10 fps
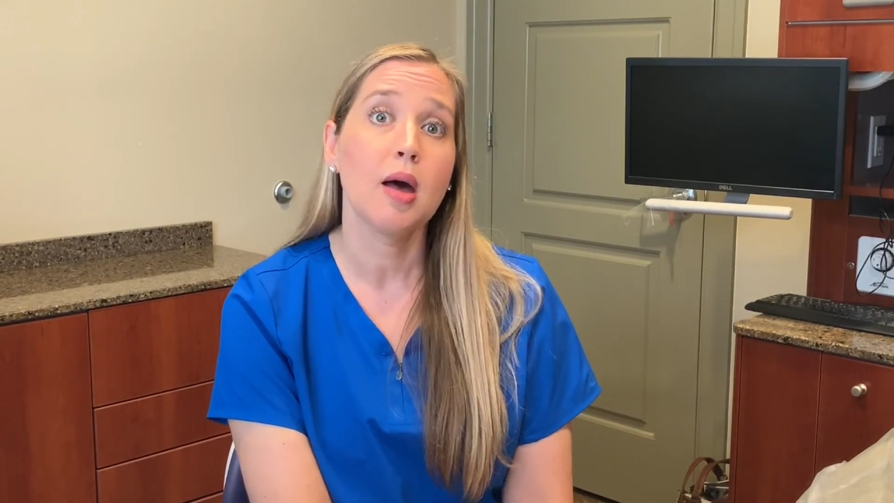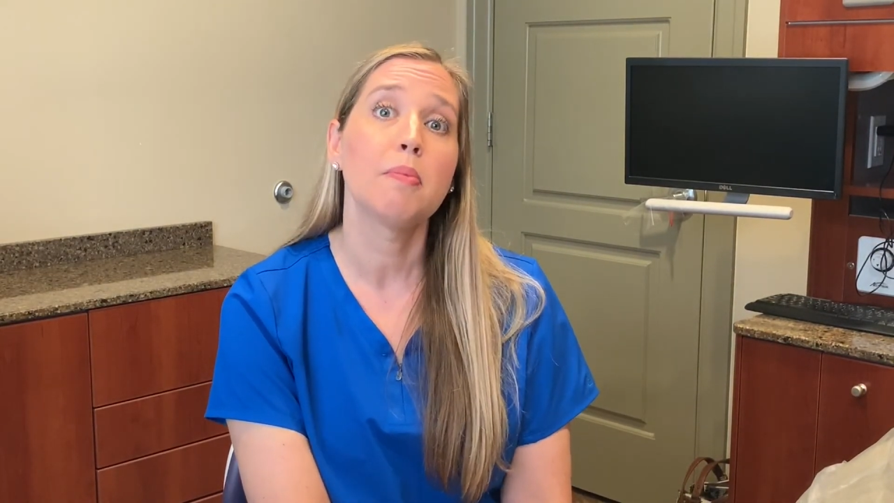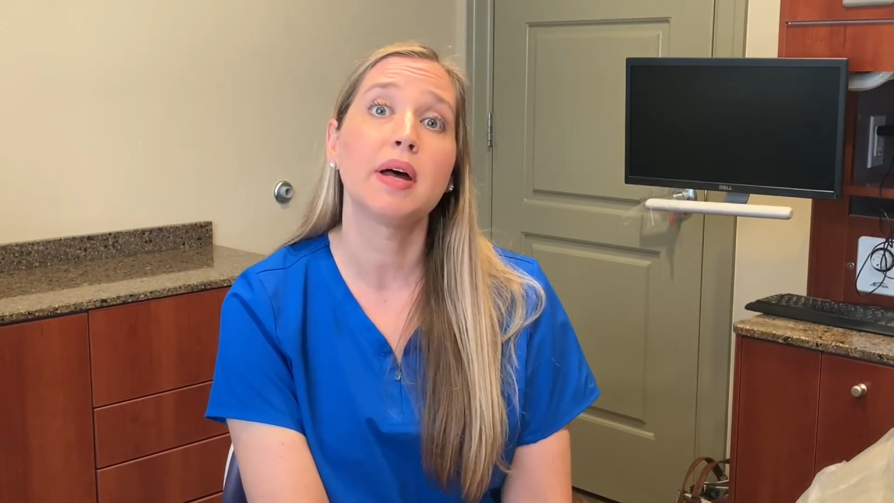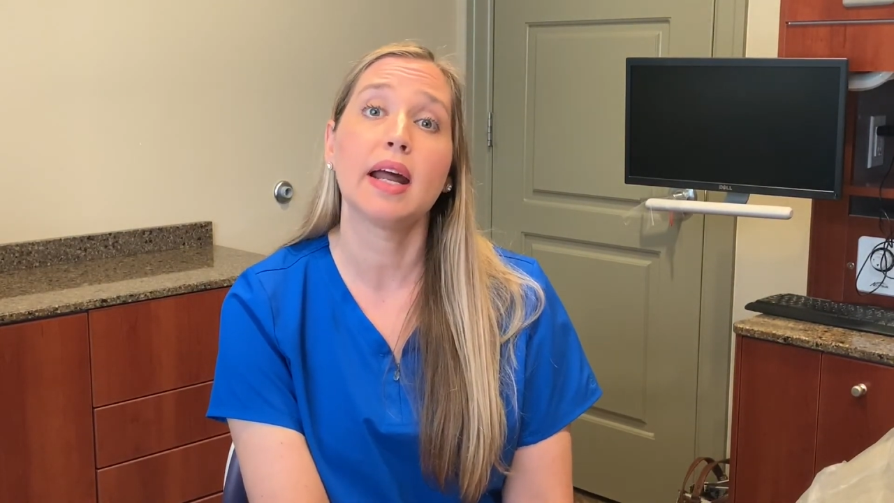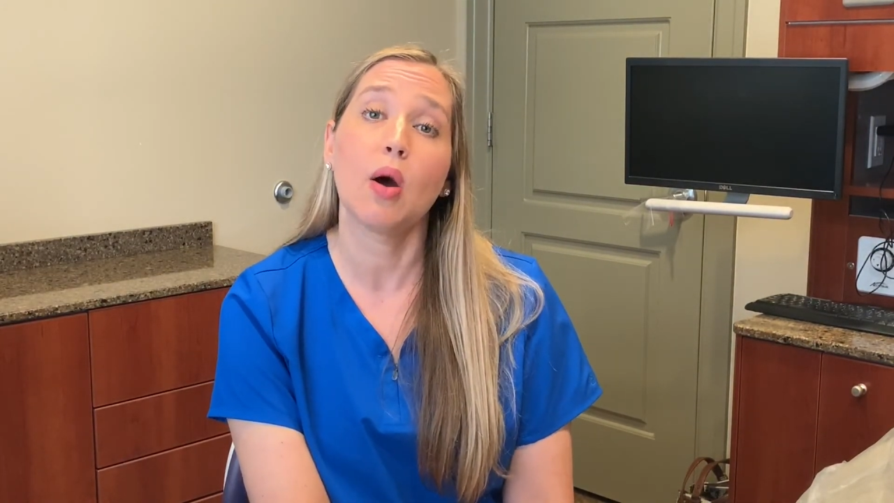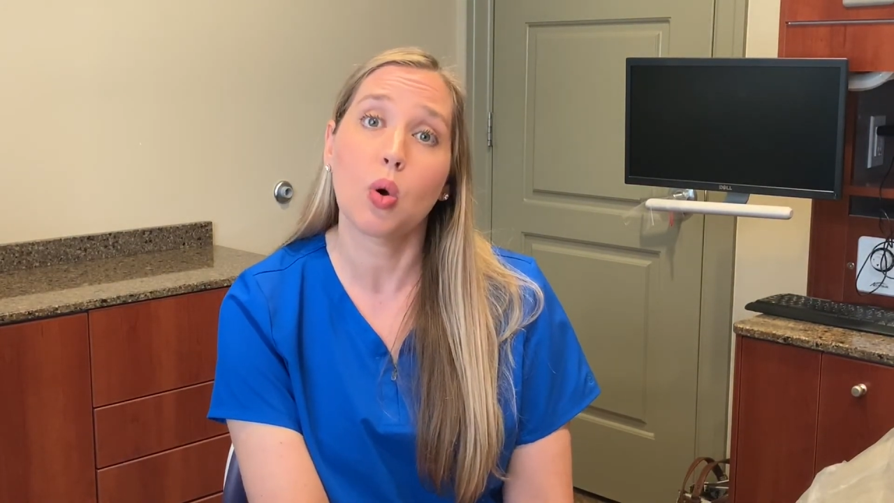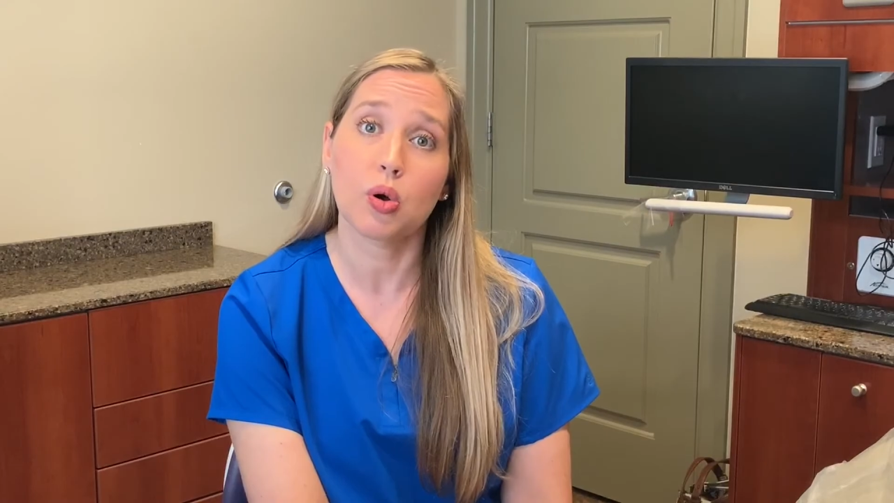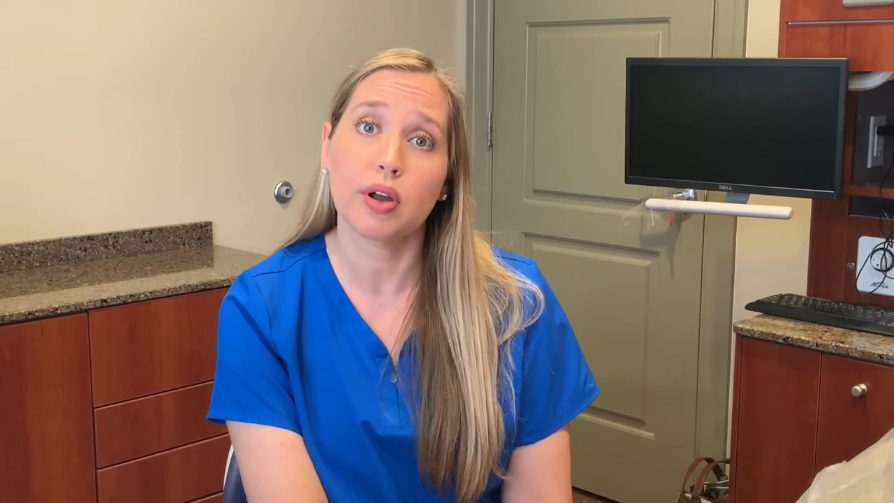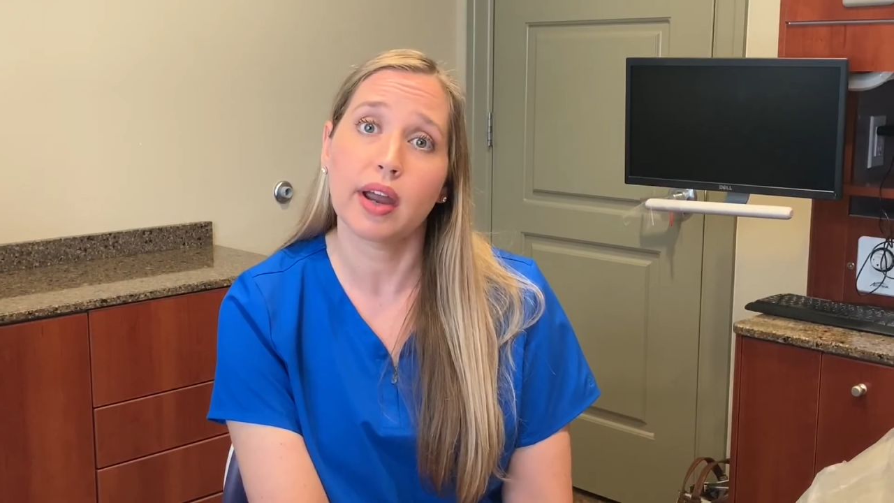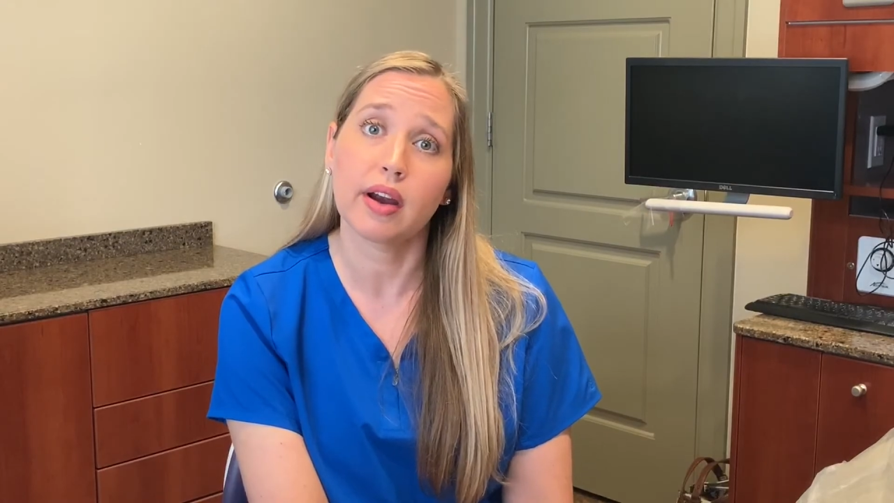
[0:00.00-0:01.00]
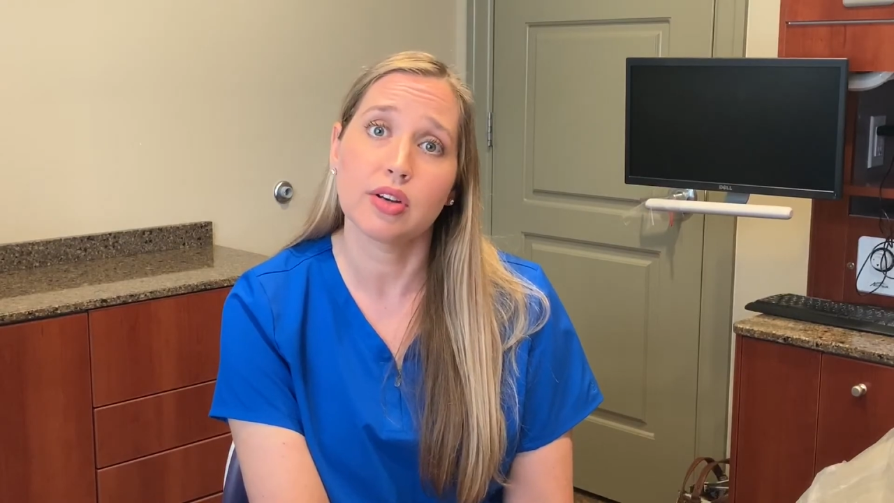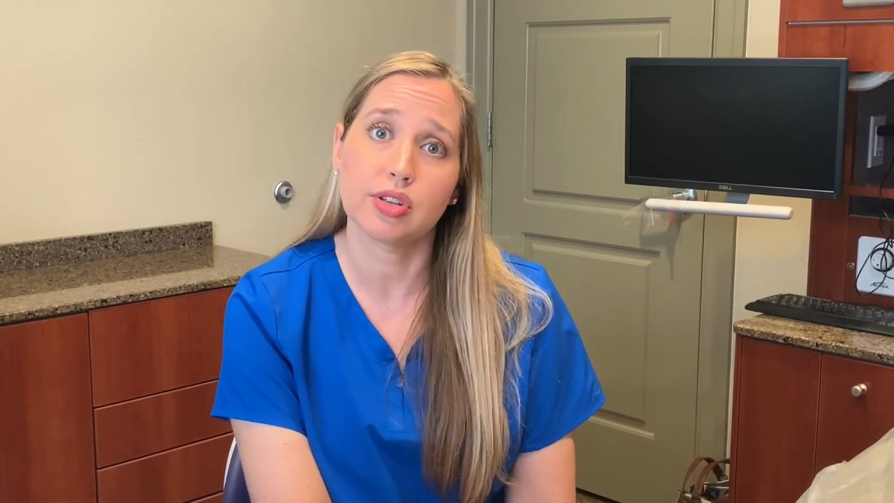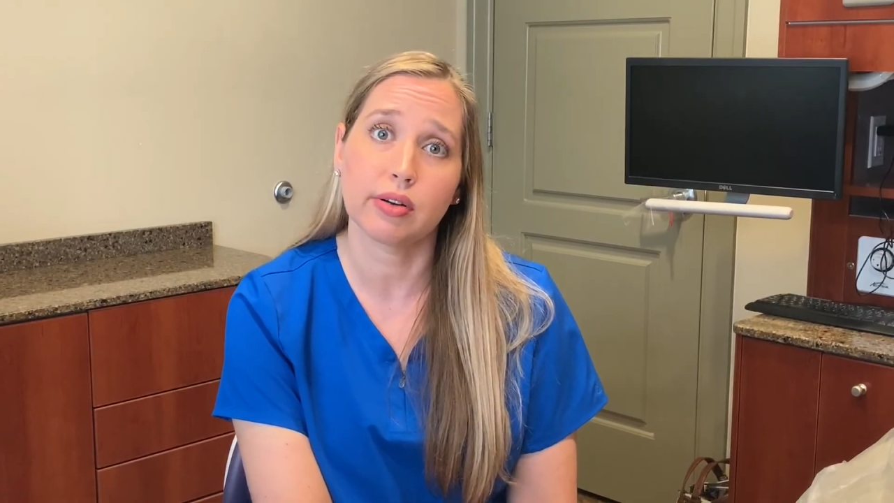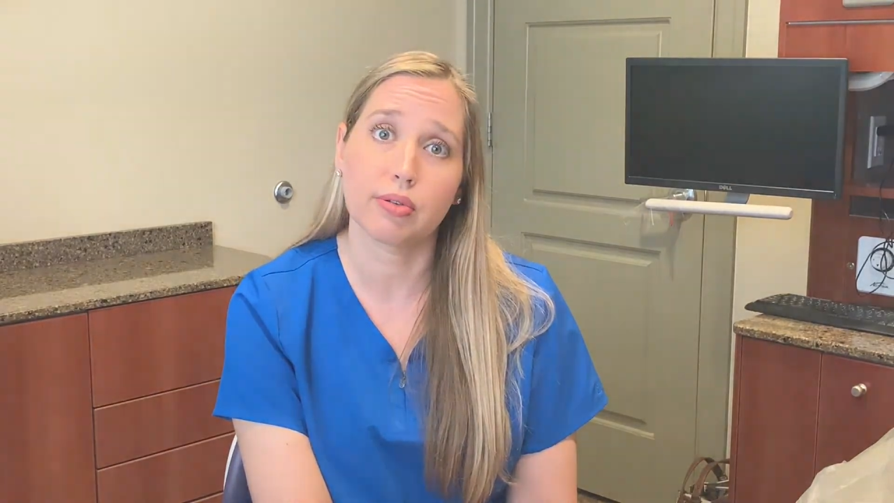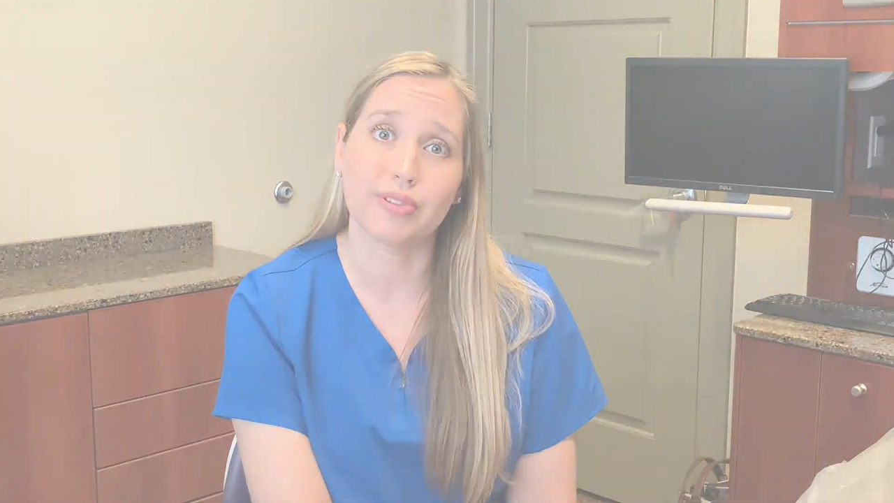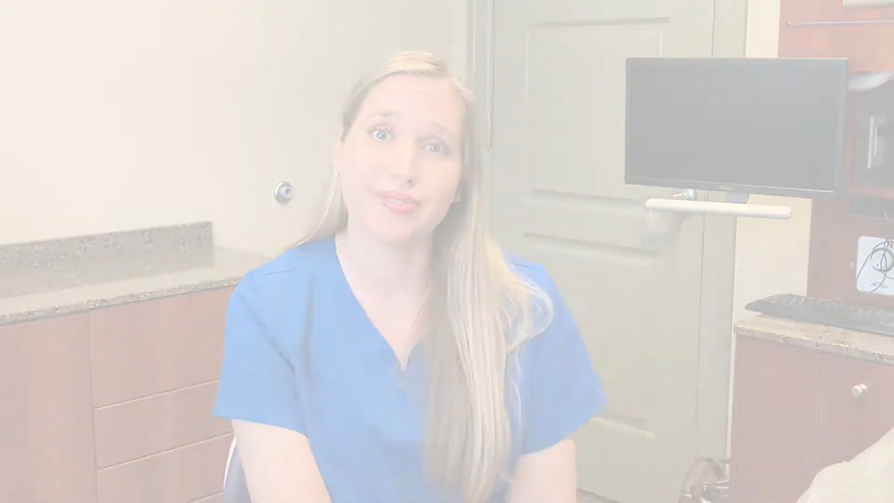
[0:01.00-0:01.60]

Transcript: but oral care in general.